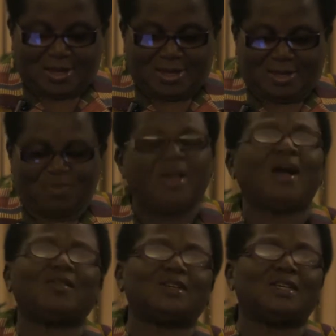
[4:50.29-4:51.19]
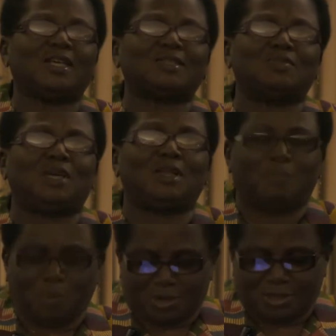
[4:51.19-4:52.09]
If I haven't yet made the
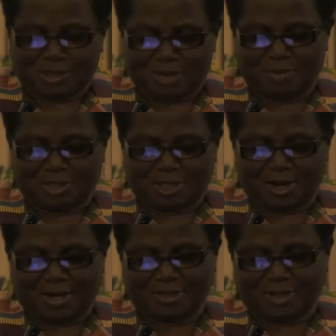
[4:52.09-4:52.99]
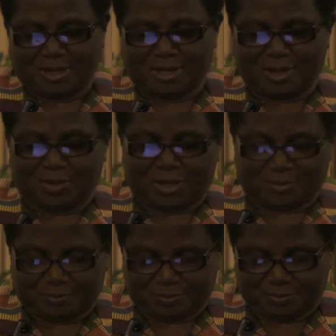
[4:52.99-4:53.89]
point, let me try it another way.
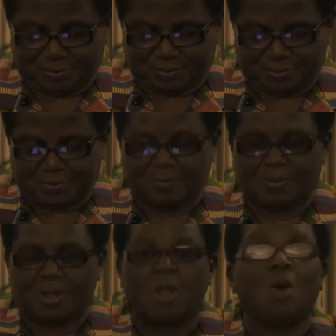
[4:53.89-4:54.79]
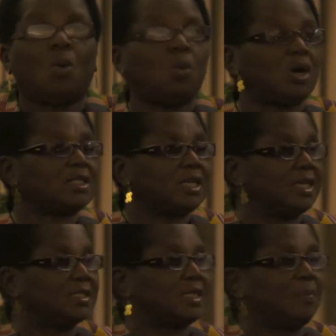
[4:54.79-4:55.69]
What
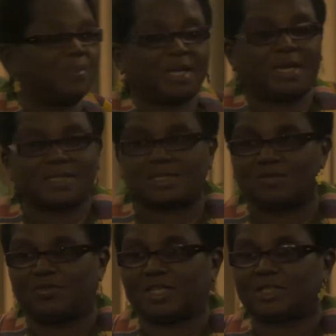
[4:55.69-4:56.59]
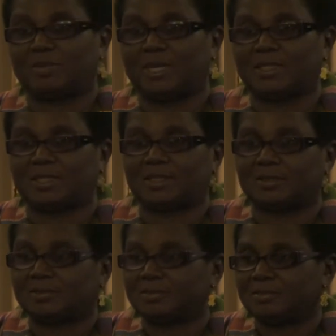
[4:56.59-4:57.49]
is the biggest investment
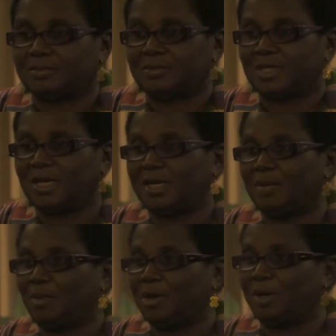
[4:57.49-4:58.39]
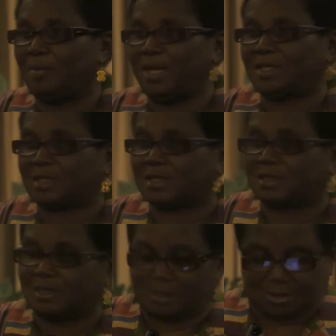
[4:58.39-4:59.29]
anybody makes
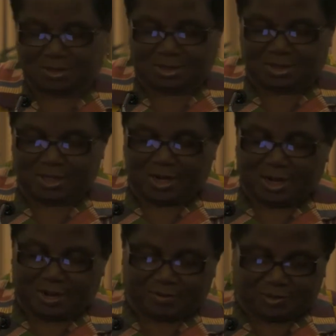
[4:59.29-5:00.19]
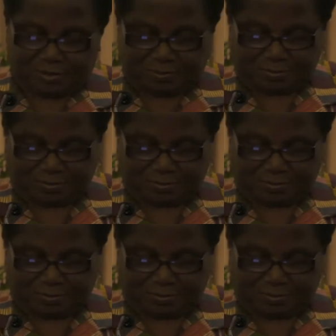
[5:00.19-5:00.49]
in their lives?